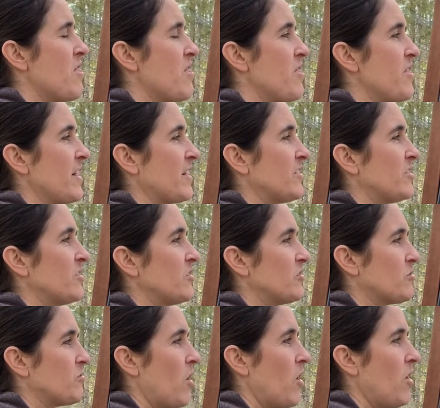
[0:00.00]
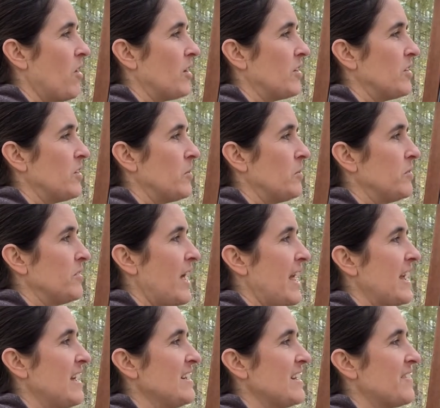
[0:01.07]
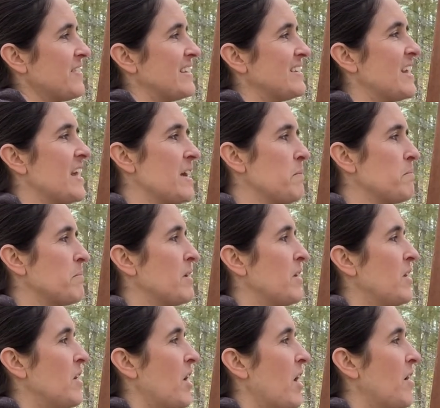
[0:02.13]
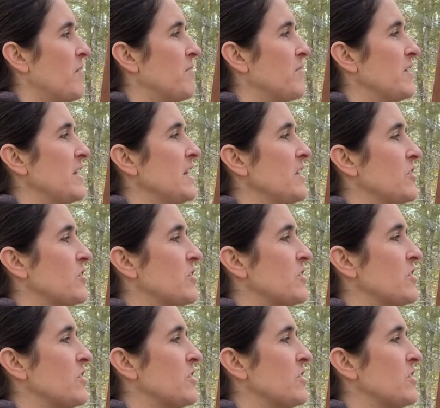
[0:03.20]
thick, strong toes, and at the tip of each